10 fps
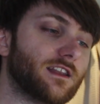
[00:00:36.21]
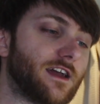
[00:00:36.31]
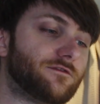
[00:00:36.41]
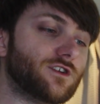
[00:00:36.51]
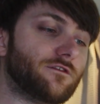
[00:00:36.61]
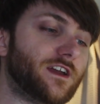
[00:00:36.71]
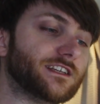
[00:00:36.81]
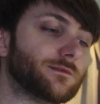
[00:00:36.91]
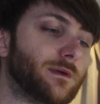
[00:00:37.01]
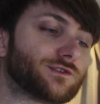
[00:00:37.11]
left your
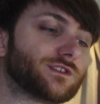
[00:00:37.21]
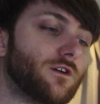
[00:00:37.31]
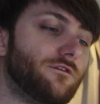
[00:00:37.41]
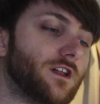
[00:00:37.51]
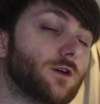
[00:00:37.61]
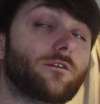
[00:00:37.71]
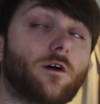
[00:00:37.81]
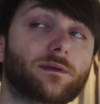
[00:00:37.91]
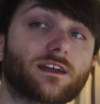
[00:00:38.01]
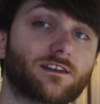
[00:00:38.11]
face. Best result, follow with
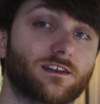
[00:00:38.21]
our beard